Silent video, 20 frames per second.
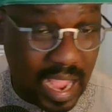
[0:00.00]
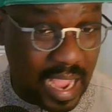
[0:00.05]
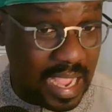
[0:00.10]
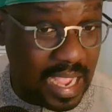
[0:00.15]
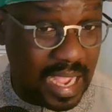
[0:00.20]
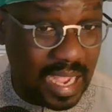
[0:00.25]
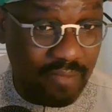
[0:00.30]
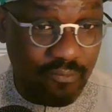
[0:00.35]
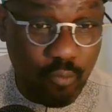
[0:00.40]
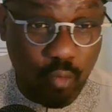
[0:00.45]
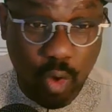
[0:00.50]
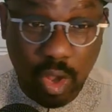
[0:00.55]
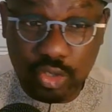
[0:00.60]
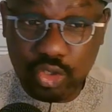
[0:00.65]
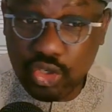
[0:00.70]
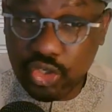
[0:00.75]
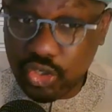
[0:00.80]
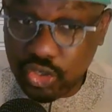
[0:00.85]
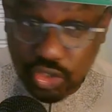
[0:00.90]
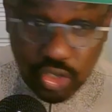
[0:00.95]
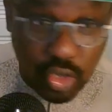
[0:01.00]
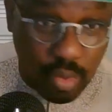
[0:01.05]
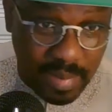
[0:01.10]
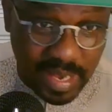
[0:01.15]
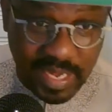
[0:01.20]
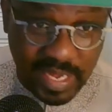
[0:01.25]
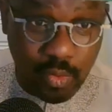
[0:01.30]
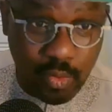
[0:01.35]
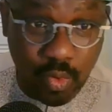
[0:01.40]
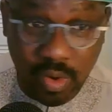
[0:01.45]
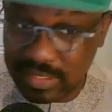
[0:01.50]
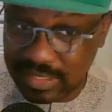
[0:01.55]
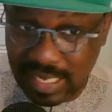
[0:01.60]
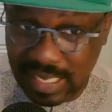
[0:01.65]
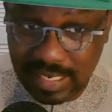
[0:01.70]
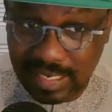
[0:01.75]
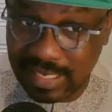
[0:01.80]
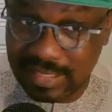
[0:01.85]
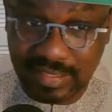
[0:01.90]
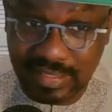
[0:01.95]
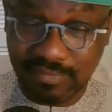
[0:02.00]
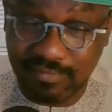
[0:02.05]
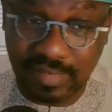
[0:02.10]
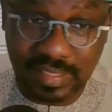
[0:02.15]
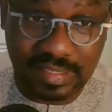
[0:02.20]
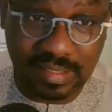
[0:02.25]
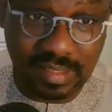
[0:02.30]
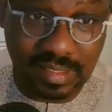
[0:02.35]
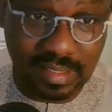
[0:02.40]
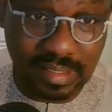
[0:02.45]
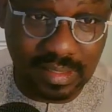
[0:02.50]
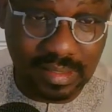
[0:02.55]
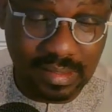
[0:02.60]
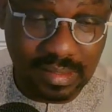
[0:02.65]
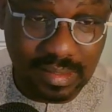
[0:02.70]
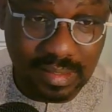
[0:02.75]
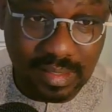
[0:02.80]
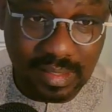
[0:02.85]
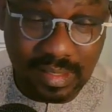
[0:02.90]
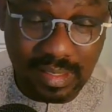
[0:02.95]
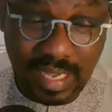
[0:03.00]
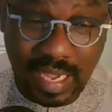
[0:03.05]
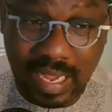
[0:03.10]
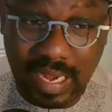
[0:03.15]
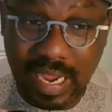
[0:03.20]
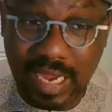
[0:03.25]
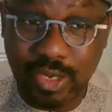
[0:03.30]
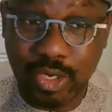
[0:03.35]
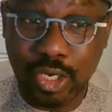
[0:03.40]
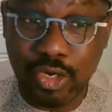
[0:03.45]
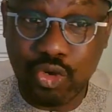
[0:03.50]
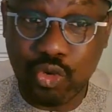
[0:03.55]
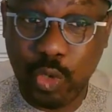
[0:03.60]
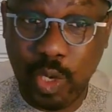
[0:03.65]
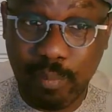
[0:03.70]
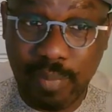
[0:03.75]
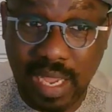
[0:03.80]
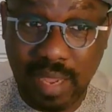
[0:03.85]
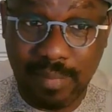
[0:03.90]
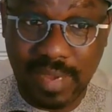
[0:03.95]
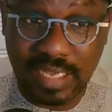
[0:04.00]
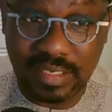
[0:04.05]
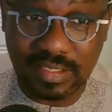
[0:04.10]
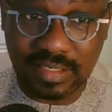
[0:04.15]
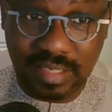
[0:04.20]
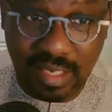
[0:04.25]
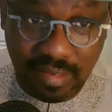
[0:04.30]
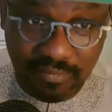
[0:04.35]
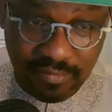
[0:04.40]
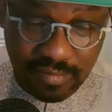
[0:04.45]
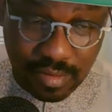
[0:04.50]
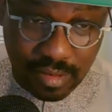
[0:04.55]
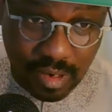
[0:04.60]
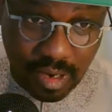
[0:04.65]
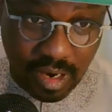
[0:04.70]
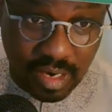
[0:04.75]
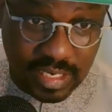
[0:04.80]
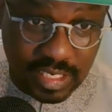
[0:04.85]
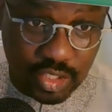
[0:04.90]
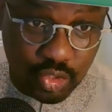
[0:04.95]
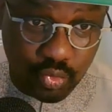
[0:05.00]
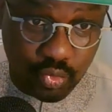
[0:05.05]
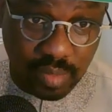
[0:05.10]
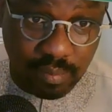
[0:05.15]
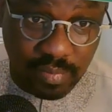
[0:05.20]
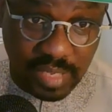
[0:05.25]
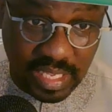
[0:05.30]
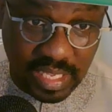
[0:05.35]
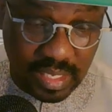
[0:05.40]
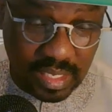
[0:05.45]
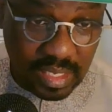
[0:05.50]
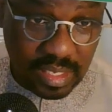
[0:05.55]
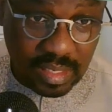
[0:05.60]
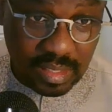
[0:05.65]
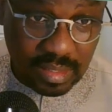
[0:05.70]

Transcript: I have won so many wars against infertility. And I don't do it by myself. God is with me.